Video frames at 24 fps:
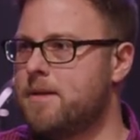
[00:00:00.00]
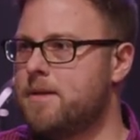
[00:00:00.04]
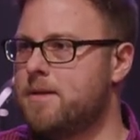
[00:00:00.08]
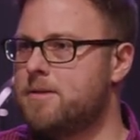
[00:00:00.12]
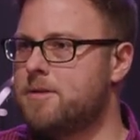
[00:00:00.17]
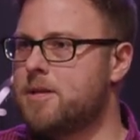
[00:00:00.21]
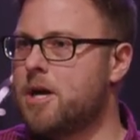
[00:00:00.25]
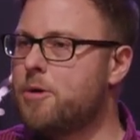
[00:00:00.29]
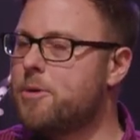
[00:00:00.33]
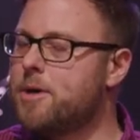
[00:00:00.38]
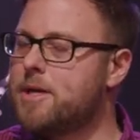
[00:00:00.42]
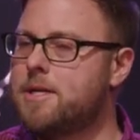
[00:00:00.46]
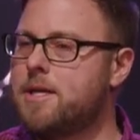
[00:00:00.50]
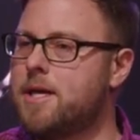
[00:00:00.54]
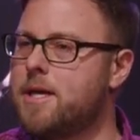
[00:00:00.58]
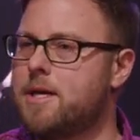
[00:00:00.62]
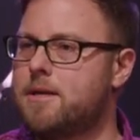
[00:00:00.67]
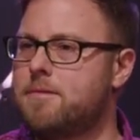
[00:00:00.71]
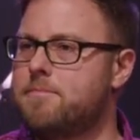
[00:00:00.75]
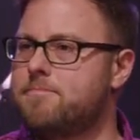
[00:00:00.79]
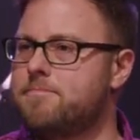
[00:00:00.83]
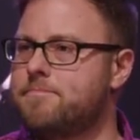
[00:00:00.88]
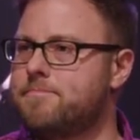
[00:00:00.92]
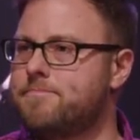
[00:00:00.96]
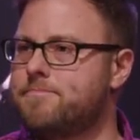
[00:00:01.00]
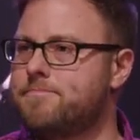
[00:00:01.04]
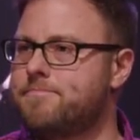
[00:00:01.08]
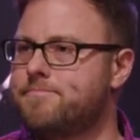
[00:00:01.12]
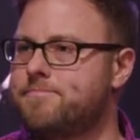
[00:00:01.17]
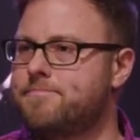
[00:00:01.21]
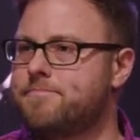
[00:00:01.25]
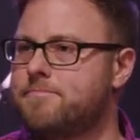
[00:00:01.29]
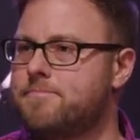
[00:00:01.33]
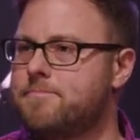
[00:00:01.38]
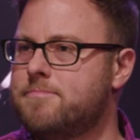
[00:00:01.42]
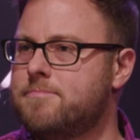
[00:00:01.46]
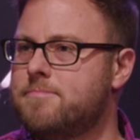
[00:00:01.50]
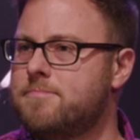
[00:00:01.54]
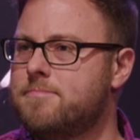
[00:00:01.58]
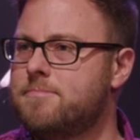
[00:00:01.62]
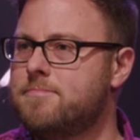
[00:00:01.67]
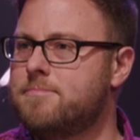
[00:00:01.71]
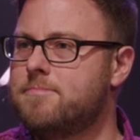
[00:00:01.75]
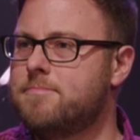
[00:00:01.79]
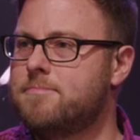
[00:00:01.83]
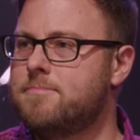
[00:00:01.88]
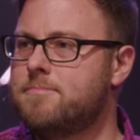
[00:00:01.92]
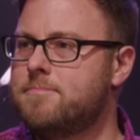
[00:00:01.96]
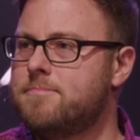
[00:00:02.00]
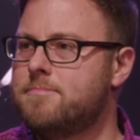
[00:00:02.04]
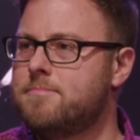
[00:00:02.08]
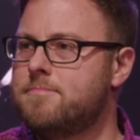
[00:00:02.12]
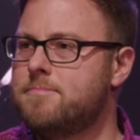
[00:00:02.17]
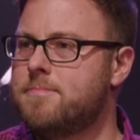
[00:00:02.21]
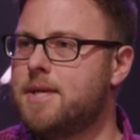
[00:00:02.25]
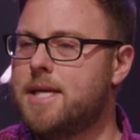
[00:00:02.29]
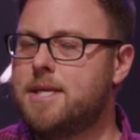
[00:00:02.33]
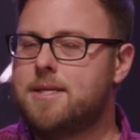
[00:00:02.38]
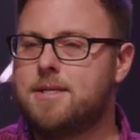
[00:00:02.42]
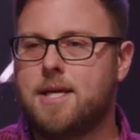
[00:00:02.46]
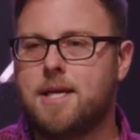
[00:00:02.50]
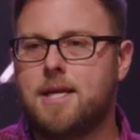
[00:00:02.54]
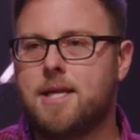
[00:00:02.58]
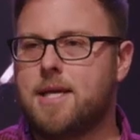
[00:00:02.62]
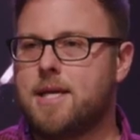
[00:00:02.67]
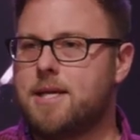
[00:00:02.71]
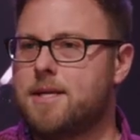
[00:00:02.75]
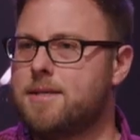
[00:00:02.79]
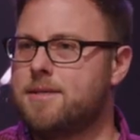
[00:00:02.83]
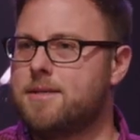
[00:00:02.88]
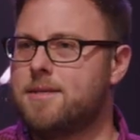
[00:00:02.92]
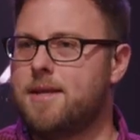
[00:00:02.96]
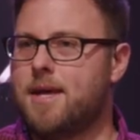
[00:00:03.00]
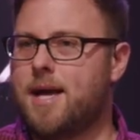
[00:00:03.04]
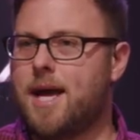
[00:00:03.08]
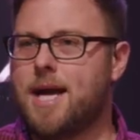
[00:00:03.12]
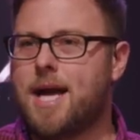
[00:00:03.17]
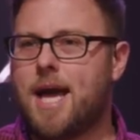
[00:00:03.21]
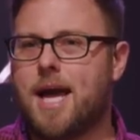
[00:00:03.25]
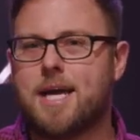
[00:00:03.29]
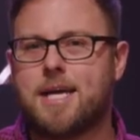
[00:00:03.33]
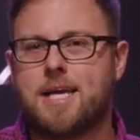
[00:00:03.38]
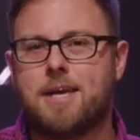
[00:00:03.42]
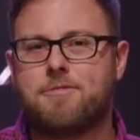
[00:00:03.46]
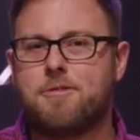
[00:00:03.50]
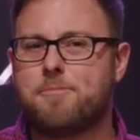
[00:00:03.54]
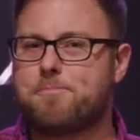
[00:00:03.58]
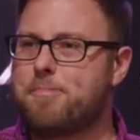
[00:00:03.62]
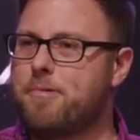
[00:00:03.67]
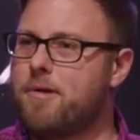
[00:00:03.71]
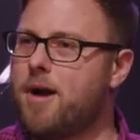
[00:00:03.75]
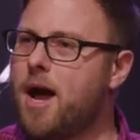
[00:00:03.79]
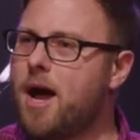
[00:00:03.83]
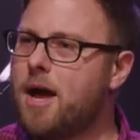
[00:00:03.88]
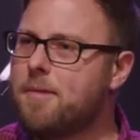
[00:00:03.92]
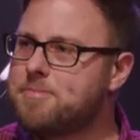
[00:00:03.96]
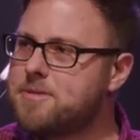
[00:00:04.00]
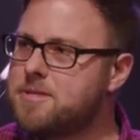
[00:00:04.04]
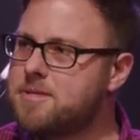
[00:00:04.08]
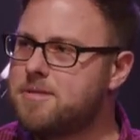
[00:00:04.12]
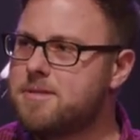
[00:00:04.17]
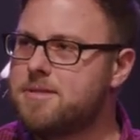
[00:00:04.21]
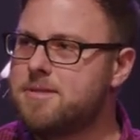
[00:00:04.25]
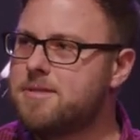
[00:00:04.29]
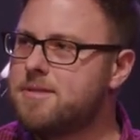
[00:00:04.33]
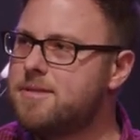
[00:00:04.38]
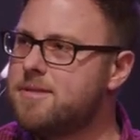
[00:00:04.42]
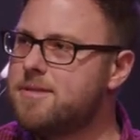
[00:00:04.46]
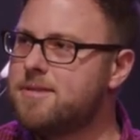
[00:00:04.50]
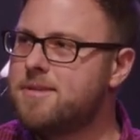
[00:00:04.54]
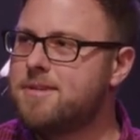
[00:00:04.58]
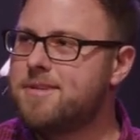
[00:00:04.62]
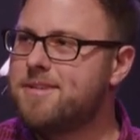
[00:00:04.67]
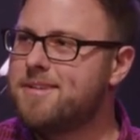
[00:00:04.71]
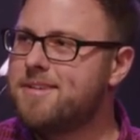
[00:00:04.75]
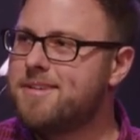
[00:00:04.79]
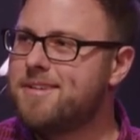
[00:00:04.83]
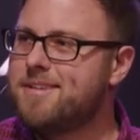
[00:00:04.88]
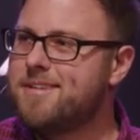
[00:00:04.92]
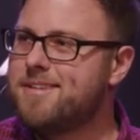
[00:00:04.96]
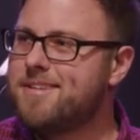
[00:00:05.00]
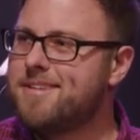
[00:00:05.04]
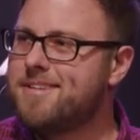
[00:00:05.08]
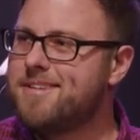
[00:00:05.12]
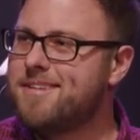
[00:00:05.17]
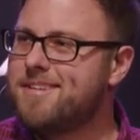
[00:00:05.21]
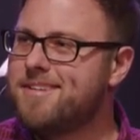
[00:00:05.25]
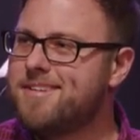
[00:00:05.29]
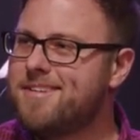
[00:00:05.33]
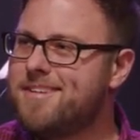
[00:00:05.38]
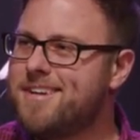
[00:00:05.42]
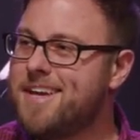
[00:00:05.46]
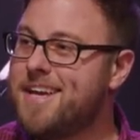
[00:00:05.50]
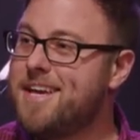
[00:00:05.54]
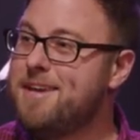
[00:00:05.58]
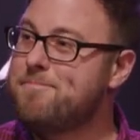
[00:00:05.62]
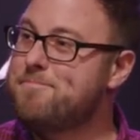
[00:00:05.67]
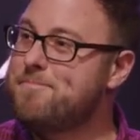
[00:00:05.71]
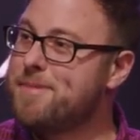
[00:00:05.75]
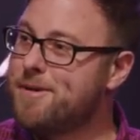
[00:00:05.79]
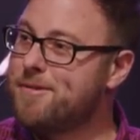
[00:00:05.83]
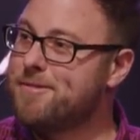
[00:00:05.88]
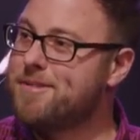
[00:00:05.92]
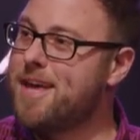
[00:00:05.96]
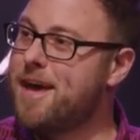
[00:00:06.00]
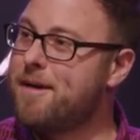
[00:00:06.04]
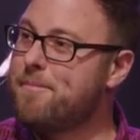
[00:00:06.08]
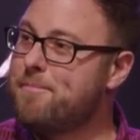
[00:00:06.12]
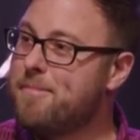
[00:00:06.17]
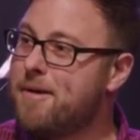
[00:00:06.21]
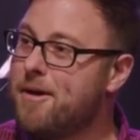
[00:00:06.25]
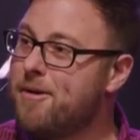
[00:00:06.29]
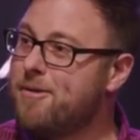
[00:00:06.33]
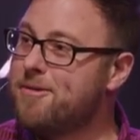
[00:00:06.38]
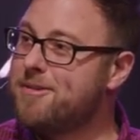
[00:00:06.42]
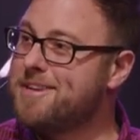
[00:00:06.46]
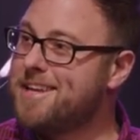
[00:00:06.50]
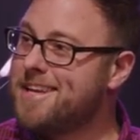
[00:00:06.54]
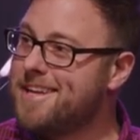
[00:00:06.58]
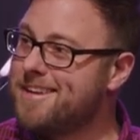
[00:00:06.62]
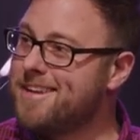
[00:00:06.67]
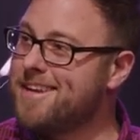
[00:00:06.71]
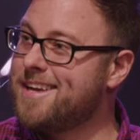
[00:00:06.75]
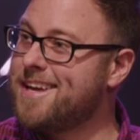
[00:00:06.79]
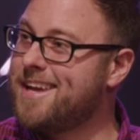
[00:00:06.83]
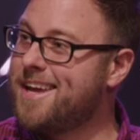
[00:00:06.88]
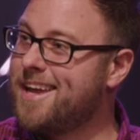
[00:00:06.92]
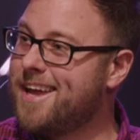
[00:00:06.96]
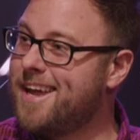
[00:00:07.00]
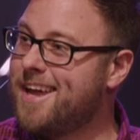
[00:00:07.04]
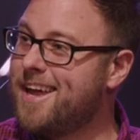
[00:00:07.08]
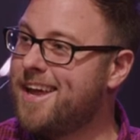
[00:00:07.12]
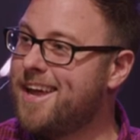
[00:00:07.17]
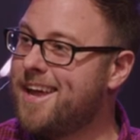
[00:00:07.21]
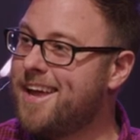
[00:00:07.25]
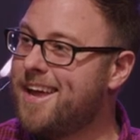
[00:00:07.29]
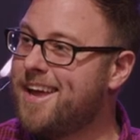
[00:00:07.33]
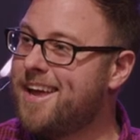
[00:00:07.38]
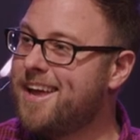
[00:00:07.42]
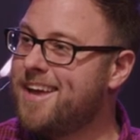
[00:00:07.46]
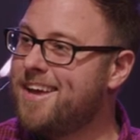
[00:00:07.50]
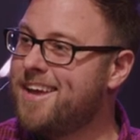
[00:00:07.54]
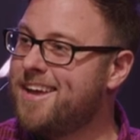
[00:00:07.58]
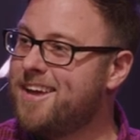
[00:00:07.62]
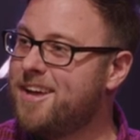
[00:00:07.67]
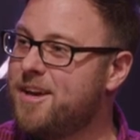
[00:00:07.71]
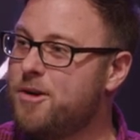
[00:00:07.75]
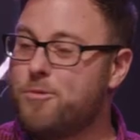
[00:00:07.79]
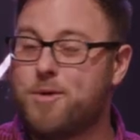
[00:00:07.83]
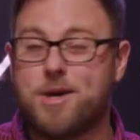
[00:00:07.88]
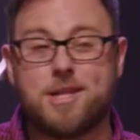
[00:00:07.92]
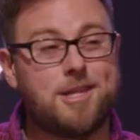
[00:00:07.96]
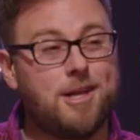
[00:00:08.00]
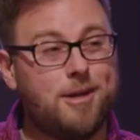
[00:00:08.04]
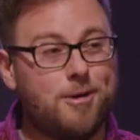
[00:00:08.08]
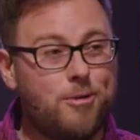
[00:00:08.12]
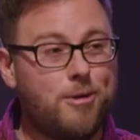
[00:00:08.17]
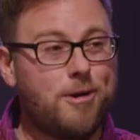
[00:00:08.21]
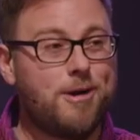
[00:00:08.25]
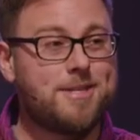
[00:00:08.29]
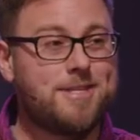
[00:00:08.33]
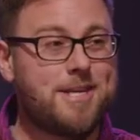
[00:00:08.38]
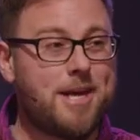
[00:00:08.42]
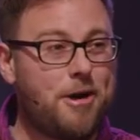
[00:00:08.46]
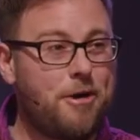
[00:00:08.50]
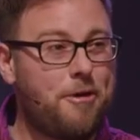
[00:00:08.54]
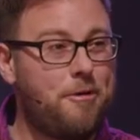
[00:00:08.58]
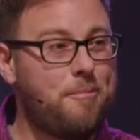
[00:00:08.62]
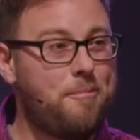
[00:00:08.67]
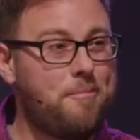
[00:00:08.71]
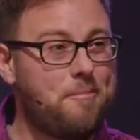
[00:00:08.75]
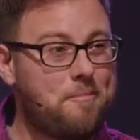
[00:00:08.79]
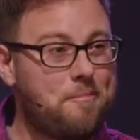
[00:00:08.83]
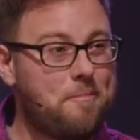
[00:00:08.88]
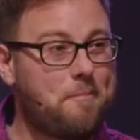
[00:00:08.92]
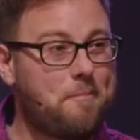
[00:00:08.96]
Noah did. He did it. I got to give him props. He built that boat, didn't he? With the Lord's help.